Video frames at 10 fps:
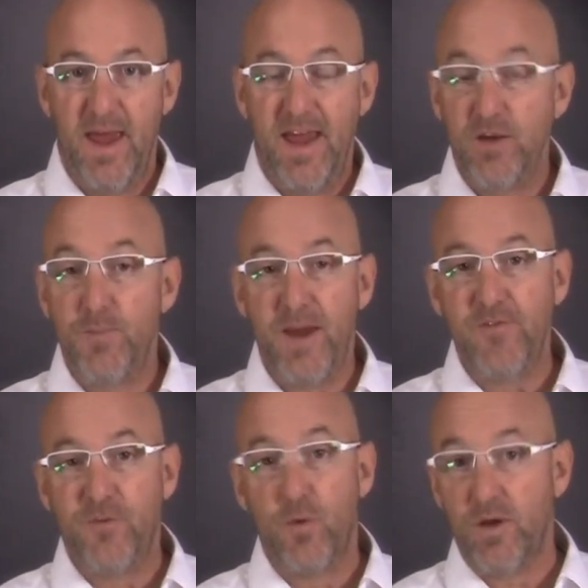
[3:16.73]
and you
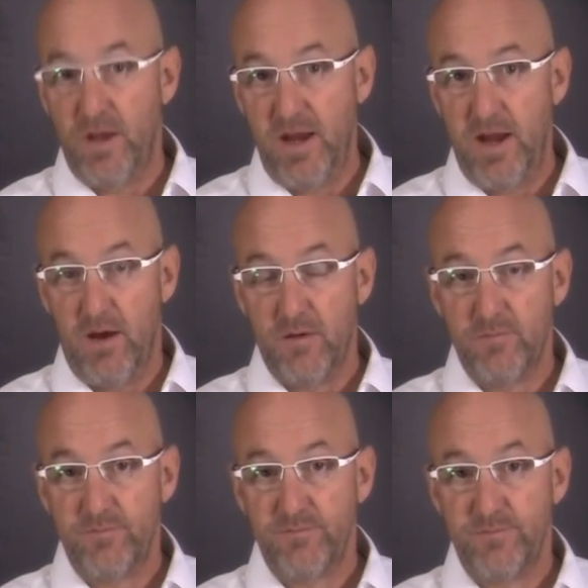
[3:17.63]
pay for it in a year
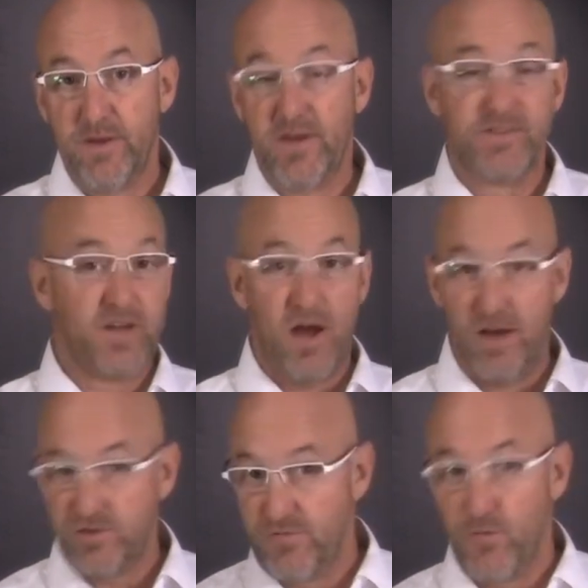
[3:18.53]
because it
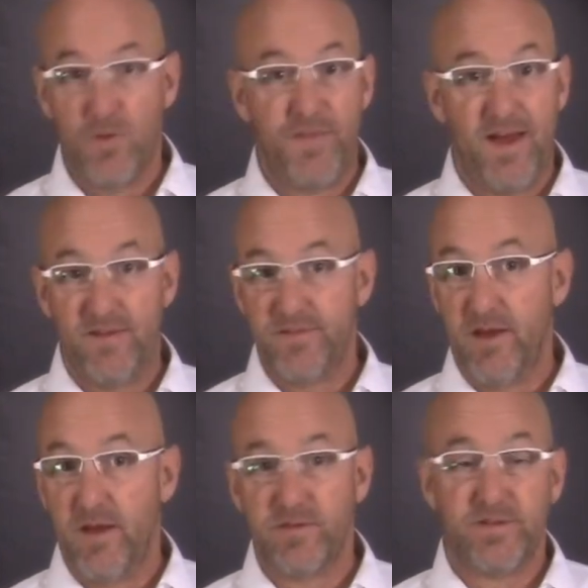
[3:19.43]
costs you
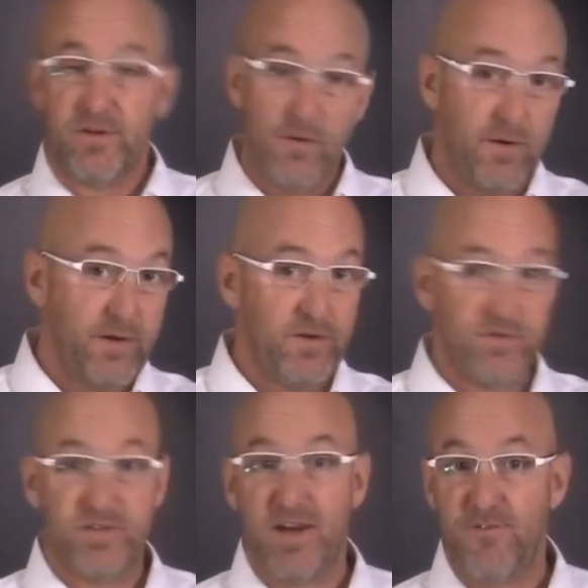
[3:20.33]
$4,000 to do it, and you
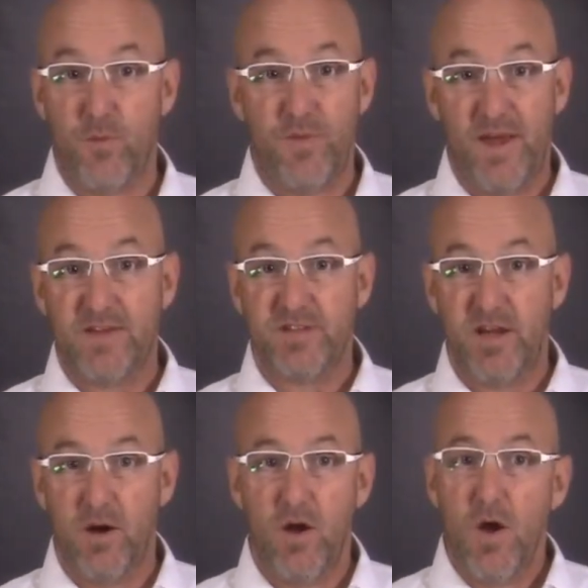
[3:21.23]
save $4,000 a
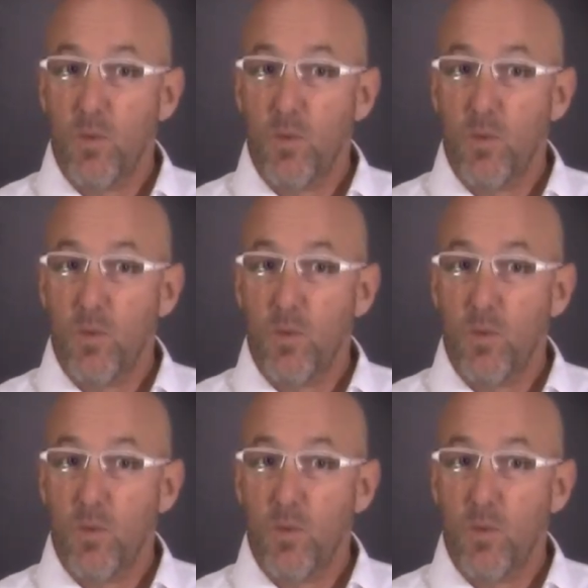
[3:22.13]
year.